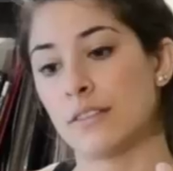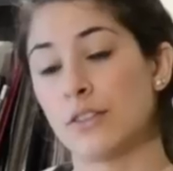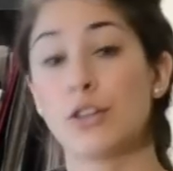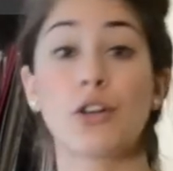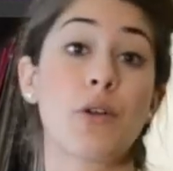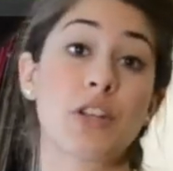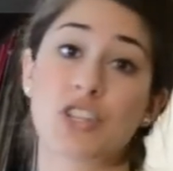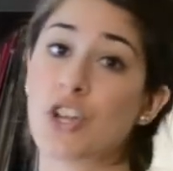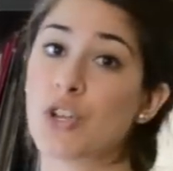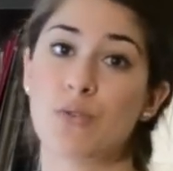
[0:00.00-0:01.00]
They're going to
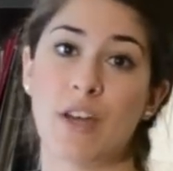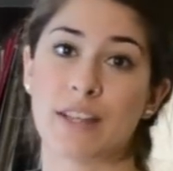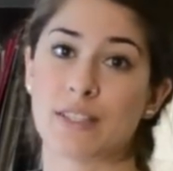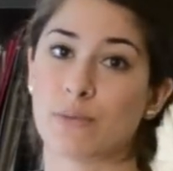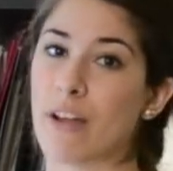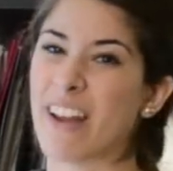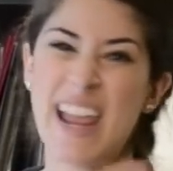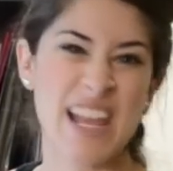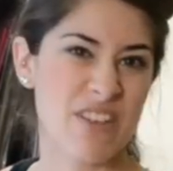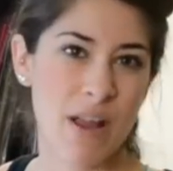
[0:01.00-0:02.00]
show you that it's around
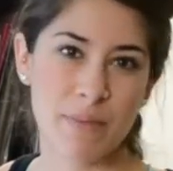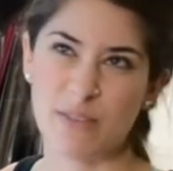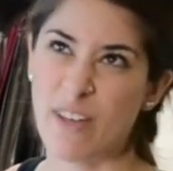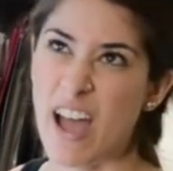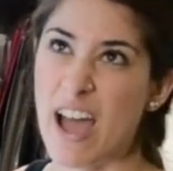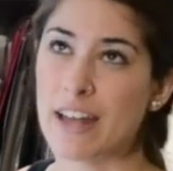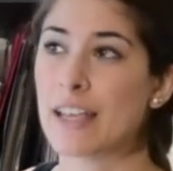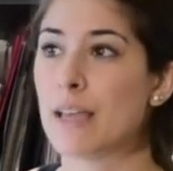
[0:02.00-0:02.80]
8 grams fat,